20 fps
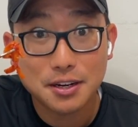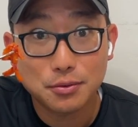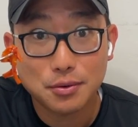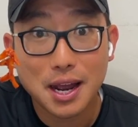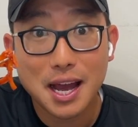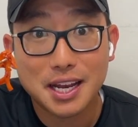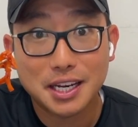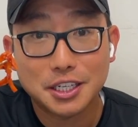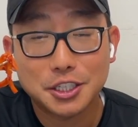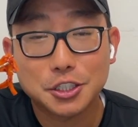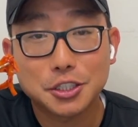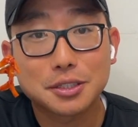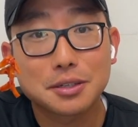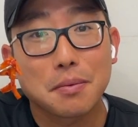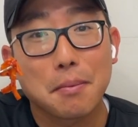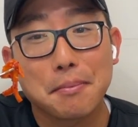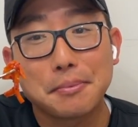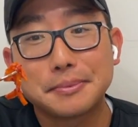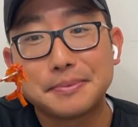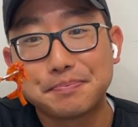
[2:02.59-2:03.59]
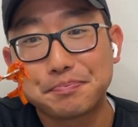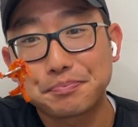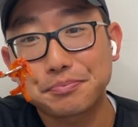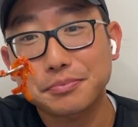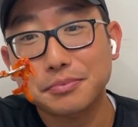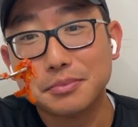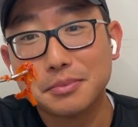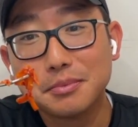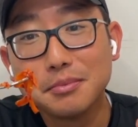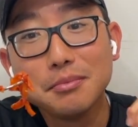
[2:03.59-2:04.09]
radish
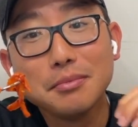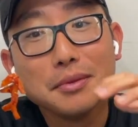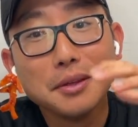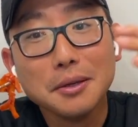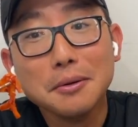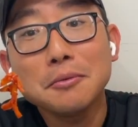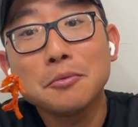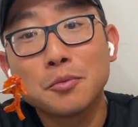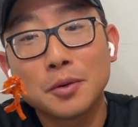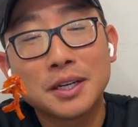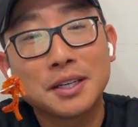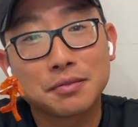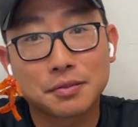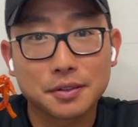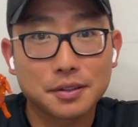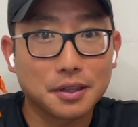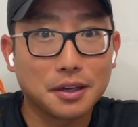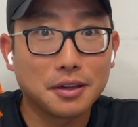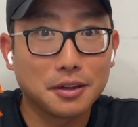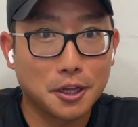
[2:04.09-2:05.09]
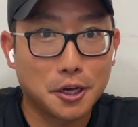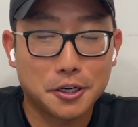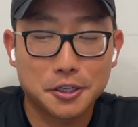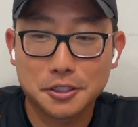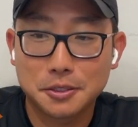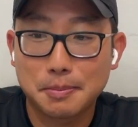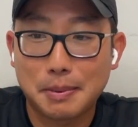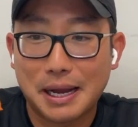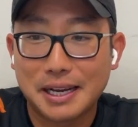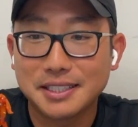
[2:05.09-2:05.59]
with a lot of
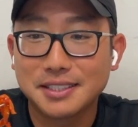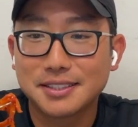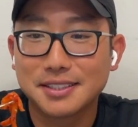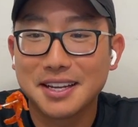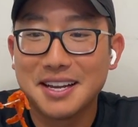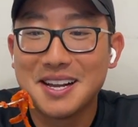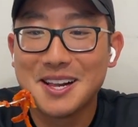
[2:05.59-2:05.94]
spice.